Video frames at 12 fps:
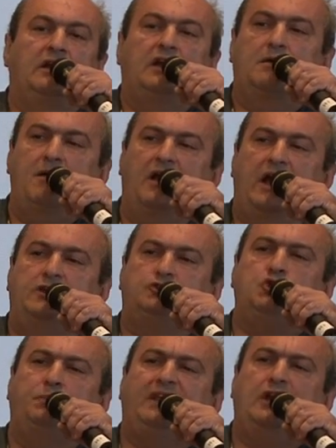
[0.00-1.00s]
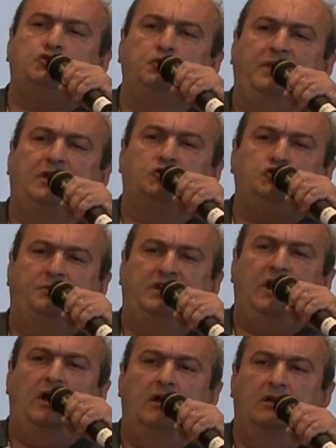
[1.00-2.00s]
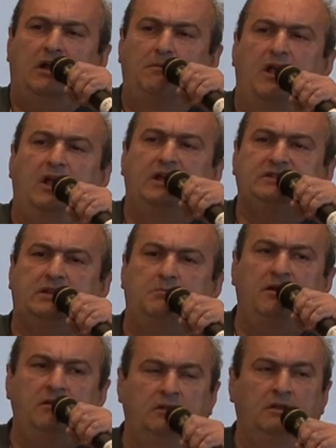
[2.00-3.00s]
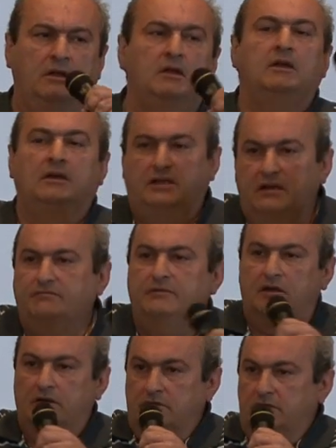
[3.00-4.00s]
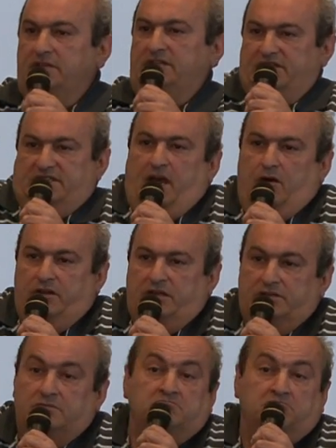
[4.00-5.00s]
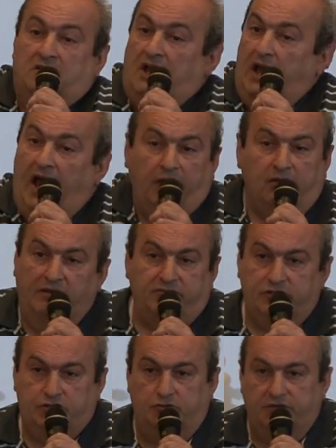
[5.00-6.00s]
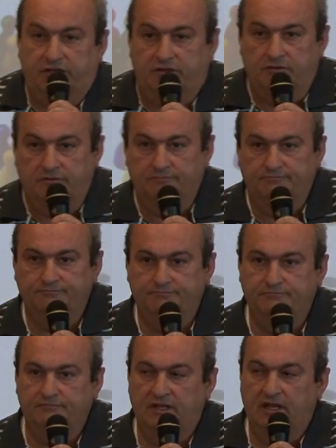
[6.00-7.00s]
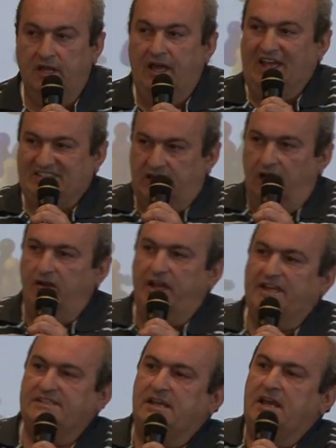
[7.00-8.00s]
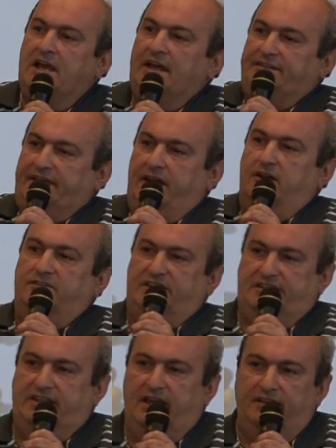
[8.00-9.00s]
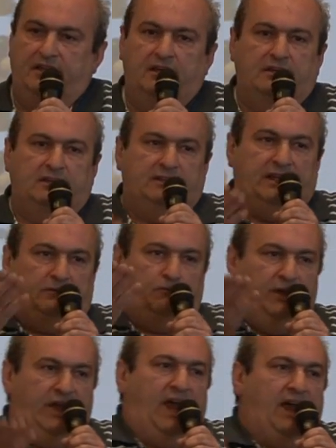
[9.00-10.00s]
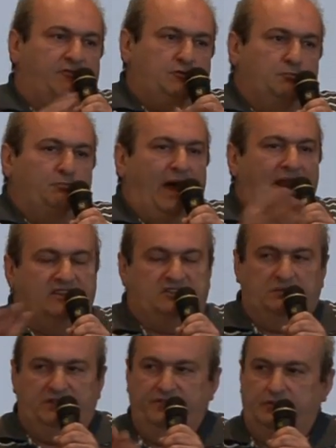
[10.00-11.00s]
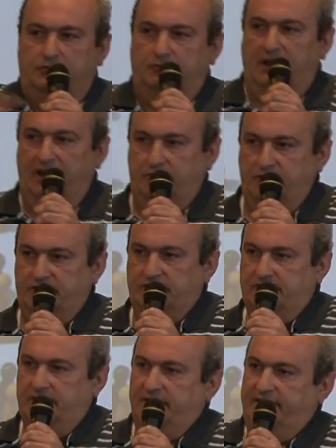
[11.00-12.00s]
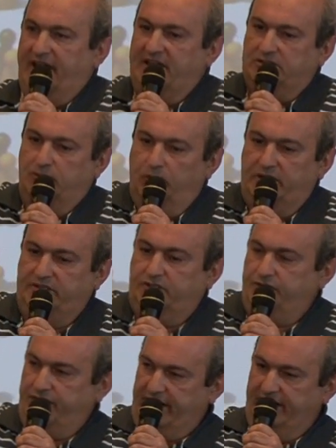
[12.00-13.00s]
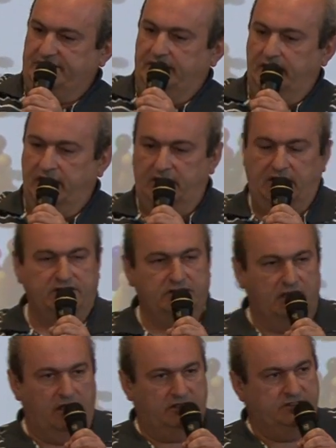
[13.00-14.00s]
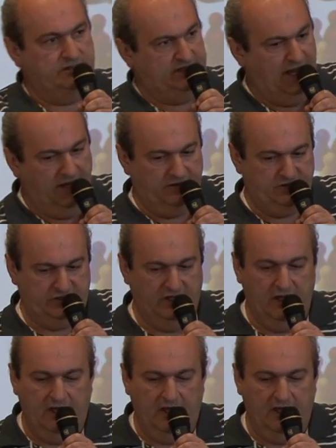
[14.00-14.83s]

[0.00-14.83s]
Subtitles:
Come on guys, chuplika, chuplika, chuplika. Come on guys, come on. Yep. This is how it is. I don't have an issue with it. As long as they understand that we have to balance between the 2 languages. That's what it creates a conduct challenge.